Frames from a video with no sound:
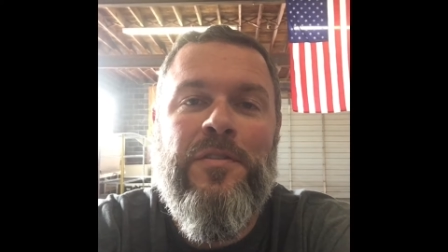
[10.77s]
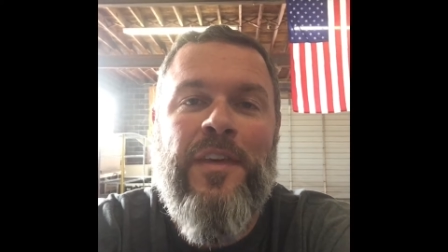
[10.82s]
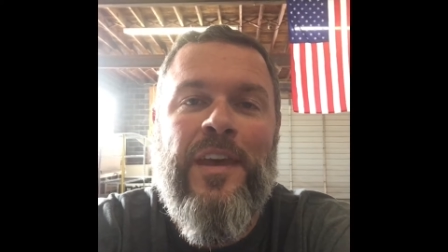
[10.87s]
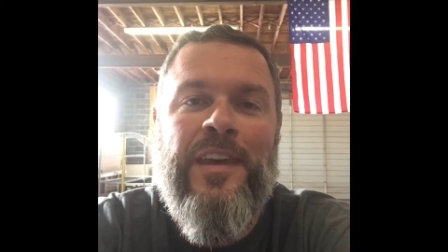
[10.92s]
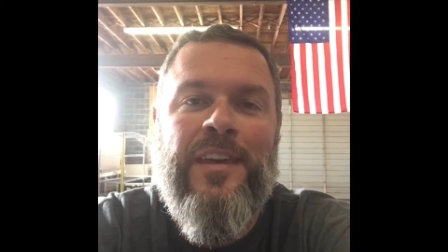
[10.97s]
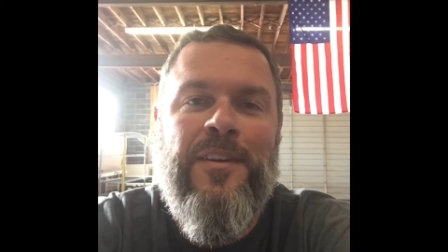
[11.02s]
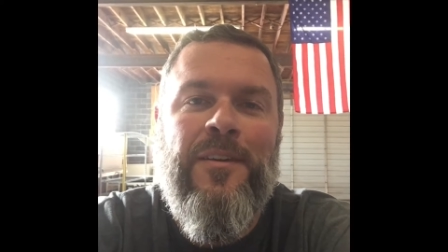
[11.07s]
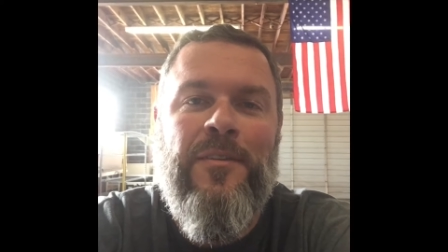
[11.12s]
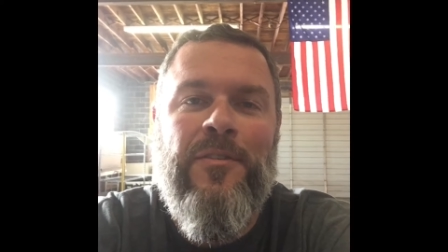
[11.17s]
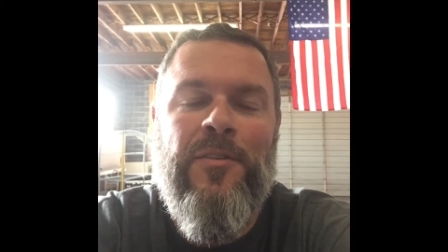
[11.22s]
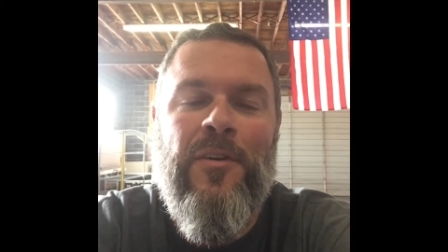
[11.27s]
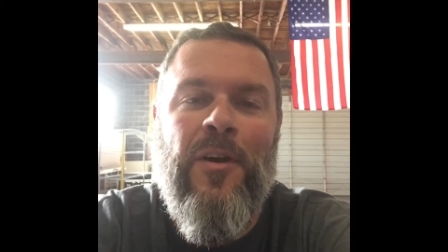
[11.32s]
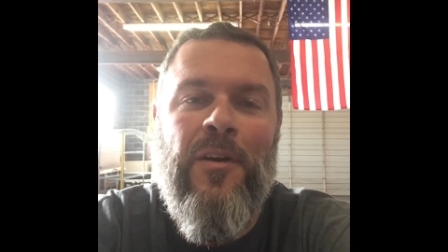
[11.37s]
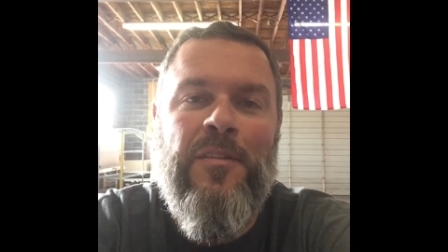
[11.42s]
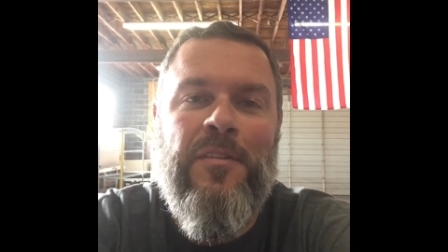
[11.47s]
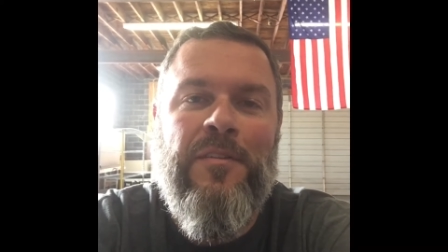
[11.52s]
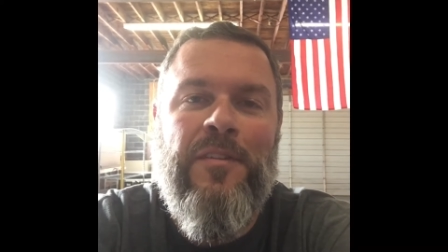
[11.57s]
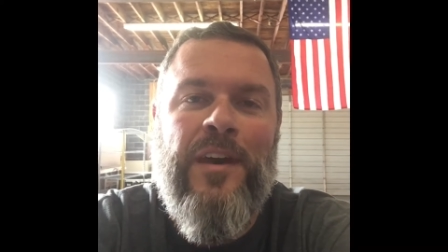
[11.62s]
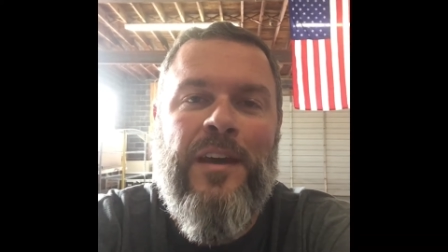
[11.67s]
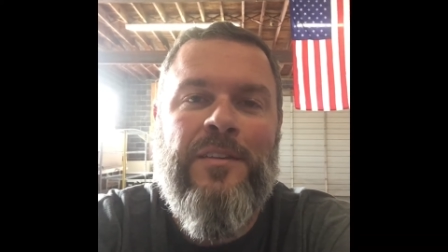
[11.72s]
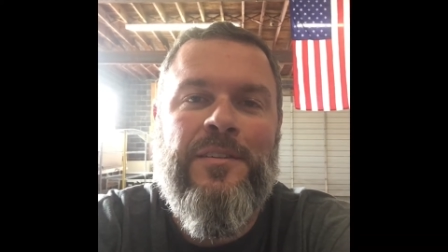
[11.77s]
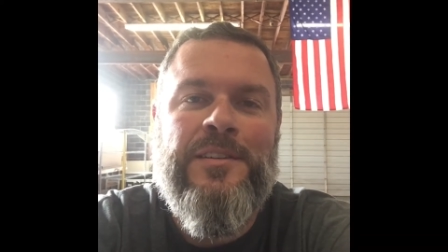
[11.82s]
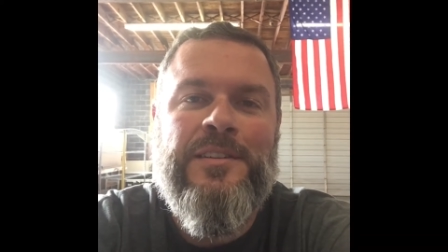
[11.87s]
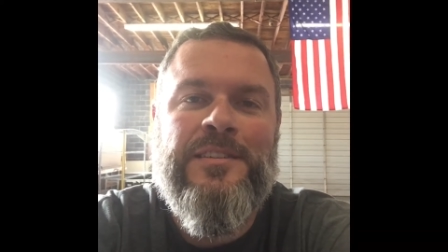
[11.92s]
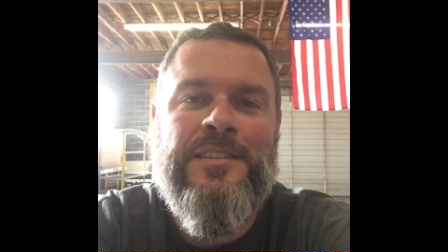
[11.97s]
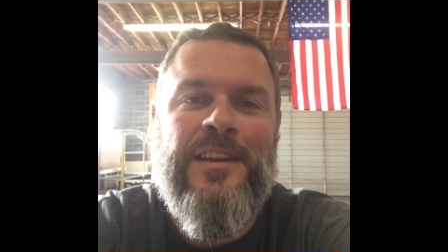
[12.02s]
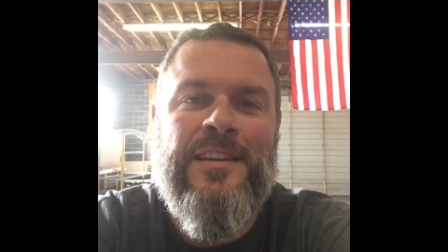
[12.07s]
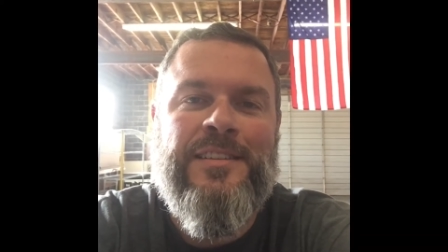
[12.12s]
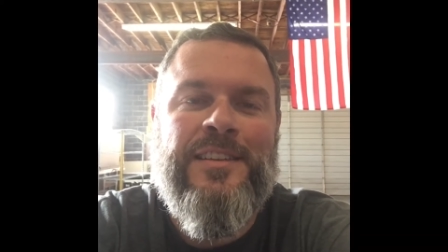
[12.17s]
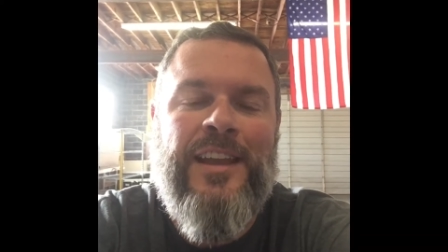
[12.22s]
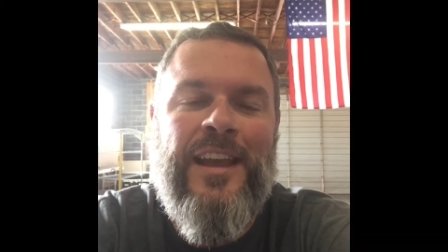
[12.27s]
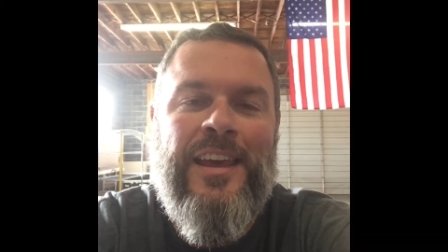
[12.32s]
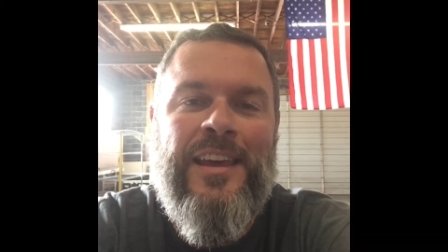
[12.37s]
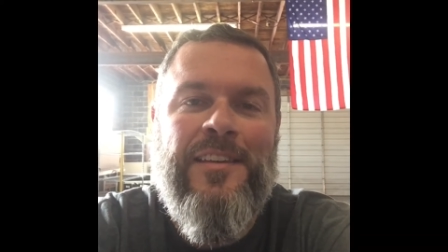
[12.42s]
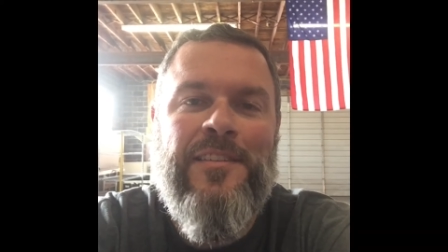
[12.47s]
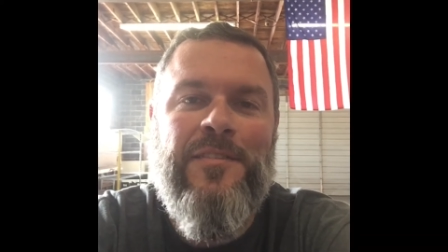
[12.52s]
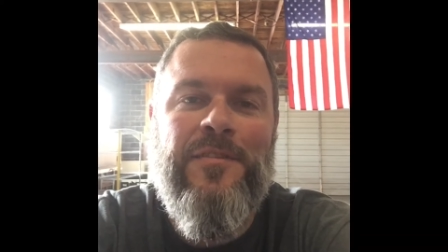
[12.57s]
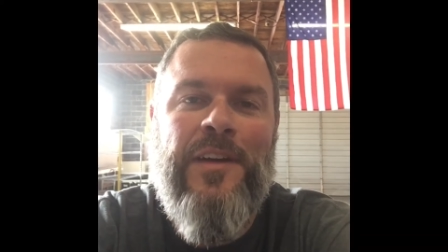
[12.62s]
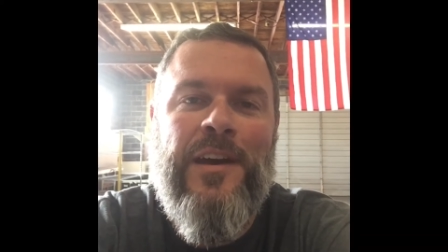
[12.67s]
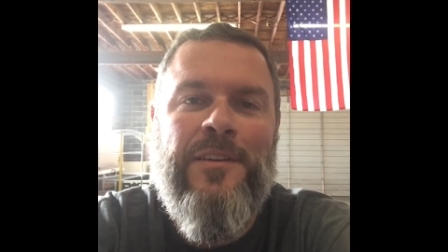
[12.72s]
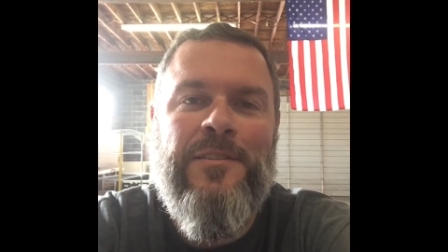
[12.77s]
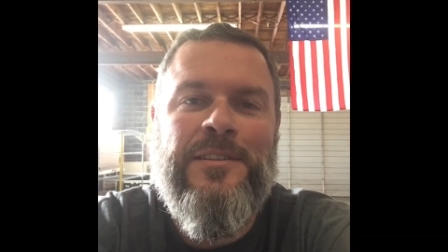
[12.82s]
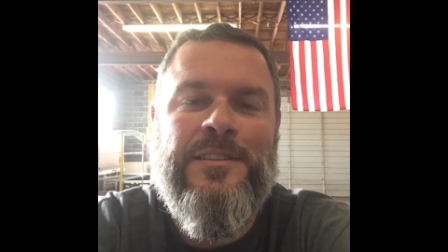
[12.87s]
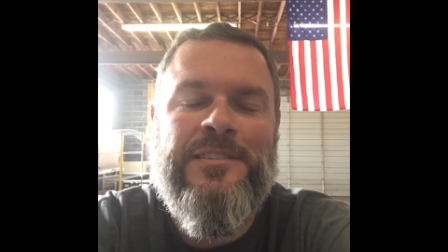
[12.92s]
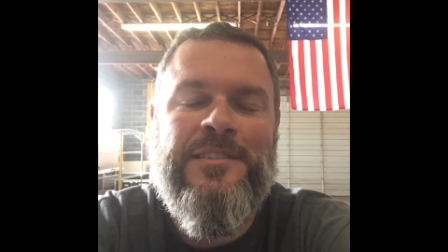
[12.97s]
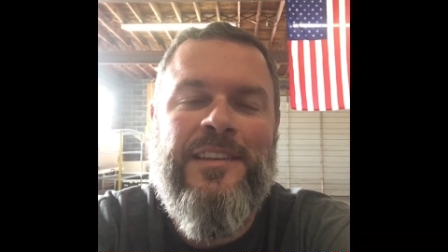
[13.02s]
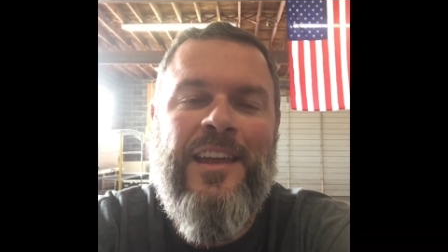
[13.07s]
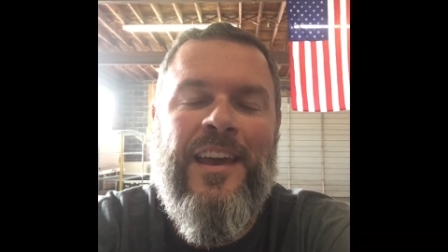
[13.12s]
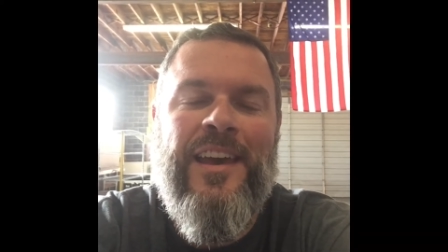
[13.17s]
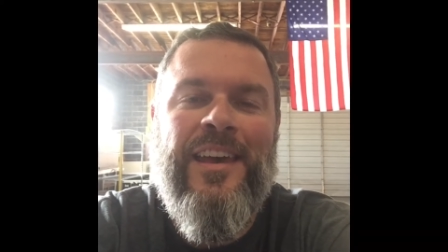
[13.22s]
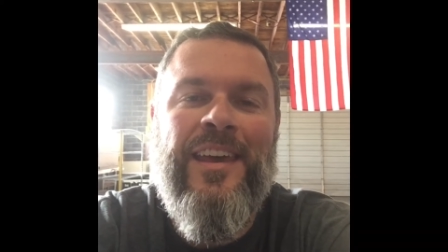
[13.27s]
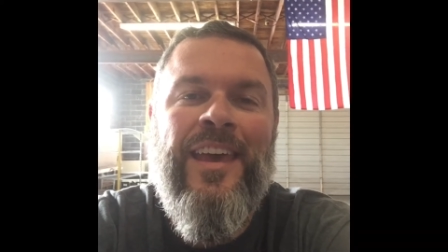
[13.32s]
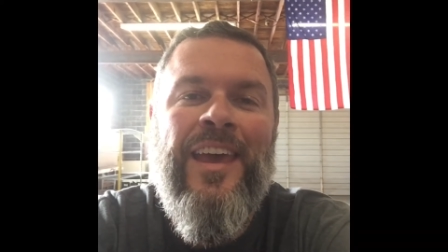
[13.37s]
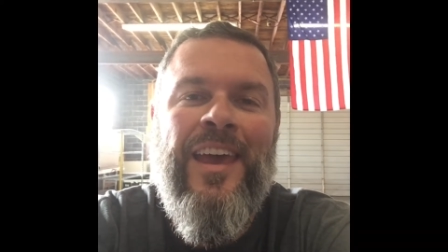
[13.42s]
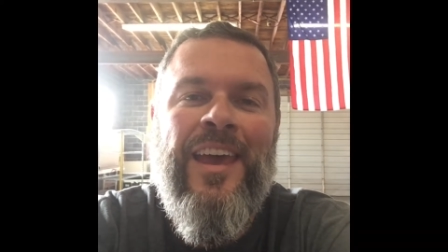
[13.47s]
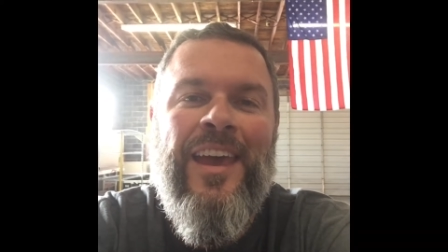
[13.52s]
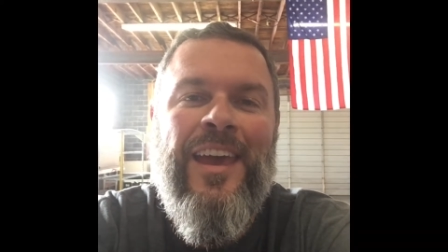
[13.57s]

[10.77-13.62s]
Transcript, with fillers: thank you to all the veterans. Uh, today is Veterans Day,